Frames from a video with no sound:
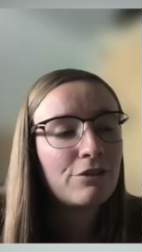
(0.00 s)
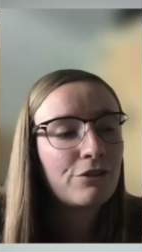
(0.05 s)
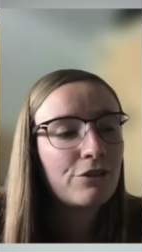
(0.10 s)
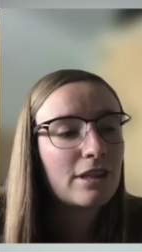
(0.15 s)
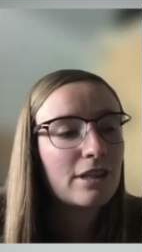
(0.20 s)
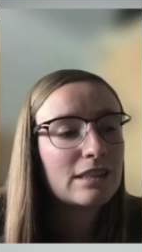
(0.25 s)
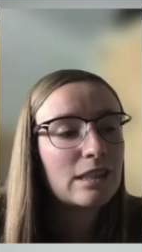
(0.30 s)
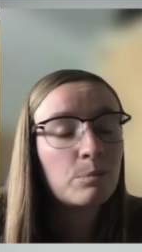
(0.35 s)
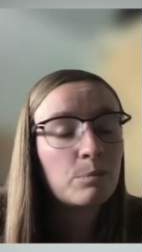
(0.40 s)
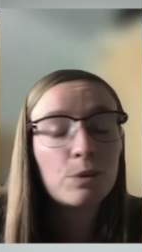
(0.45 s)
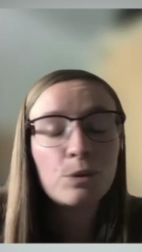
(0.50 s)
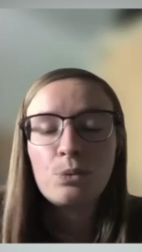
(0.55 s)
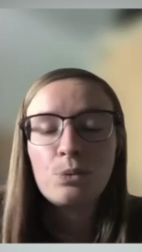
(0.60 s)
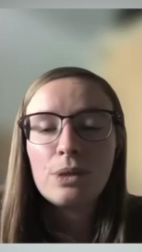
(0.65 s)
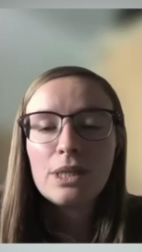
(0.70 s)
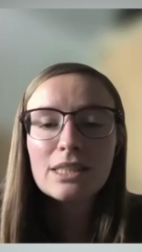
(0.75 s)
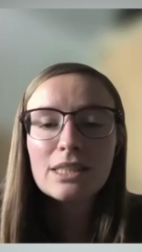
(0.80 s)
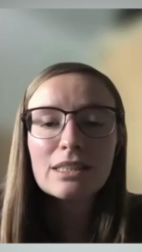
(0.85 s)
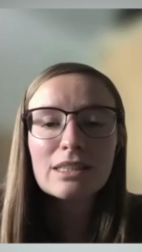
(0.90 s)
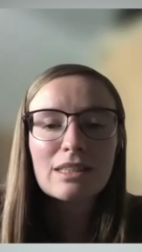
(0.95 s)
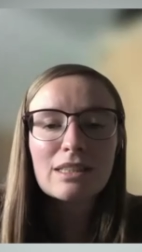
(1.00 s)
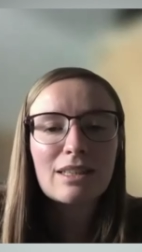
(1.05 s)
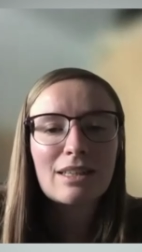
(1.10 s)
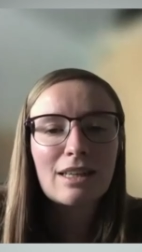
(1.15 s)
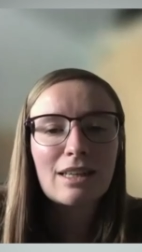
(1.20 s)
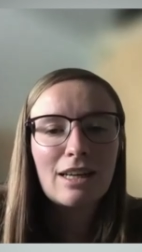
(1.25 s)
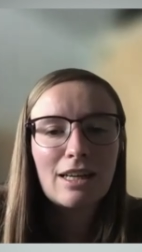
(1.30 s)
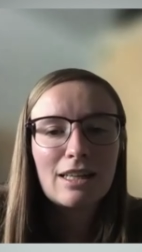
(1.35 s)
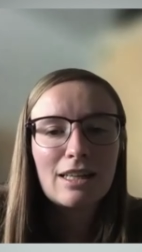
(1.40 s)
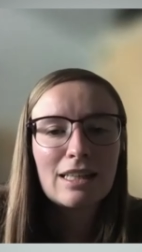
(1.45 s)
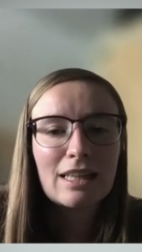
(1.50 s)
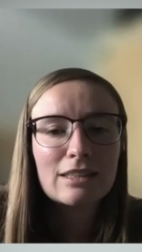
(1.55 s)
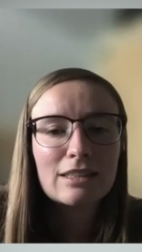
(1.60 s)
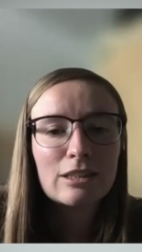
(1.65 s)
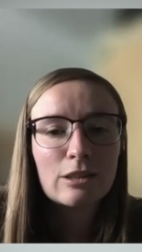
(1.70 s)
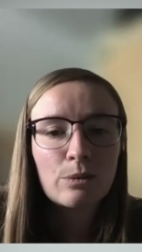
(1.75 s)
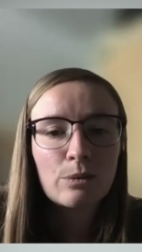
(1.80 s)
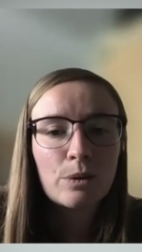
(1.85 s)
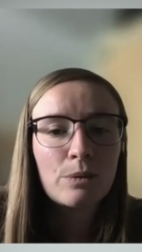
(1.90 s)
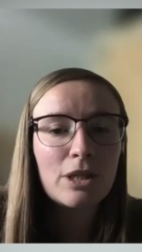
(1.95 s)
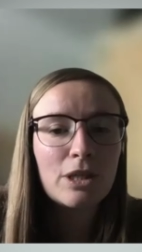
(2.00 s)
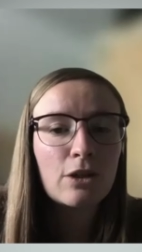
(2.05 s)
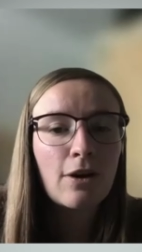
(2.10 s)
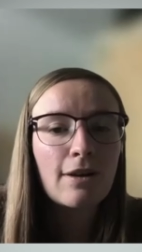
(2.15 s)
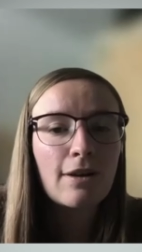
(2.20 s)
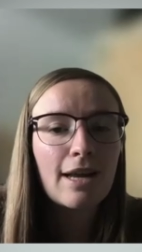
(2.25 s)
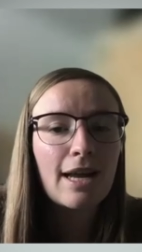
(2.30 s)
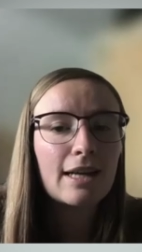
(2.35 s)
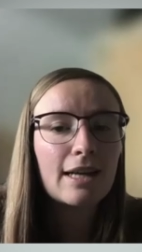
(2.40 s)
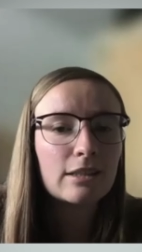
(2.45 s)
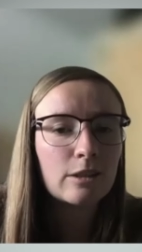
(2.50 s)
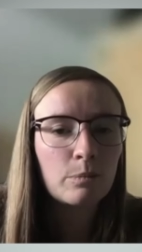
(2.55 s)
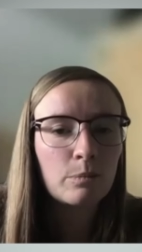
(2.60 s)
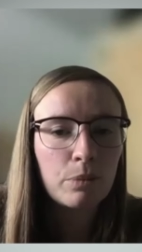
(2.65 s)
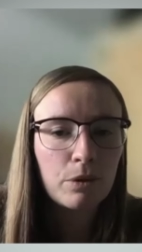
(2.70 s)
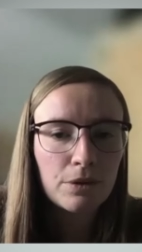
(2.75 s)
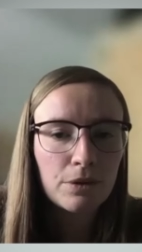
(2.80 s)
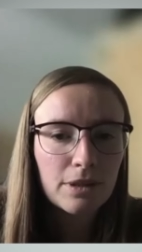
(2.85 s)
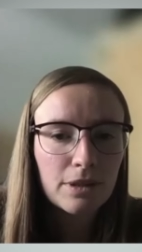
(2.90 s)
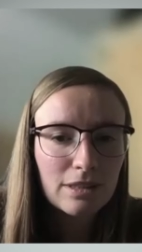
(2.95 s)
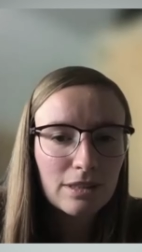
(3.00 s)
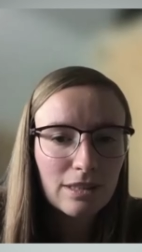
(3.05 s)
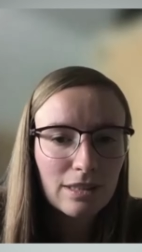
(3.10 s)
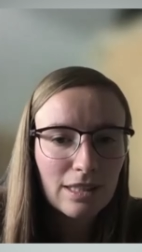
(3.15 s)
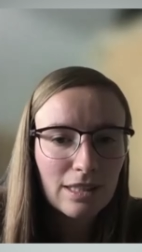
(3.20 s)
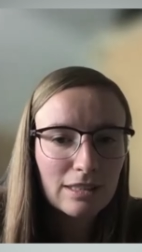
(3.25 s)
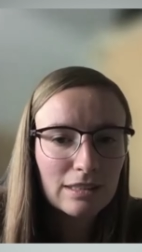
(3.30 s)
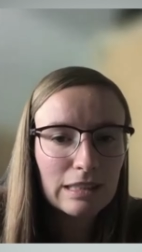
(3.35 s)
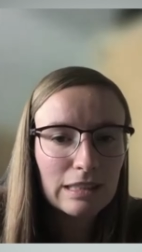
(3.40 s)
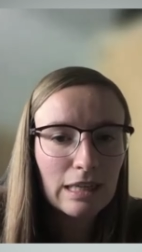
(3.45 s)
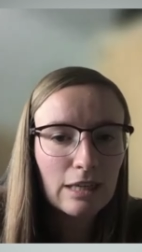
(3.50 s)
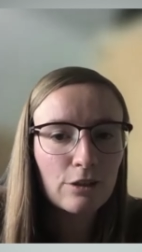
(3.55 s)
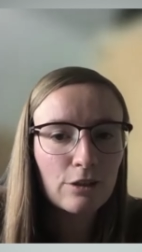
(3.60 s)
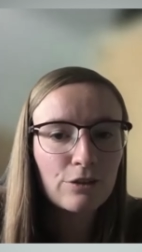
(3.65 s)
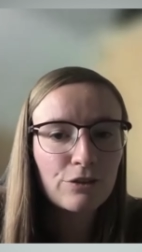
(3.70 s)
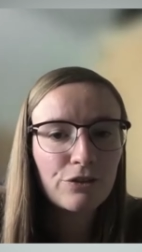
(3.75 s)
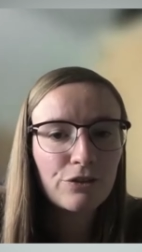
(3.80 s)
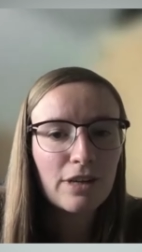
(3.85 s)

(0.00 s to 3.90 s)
for example, wheat. That's what we call a hexaploid. Instead of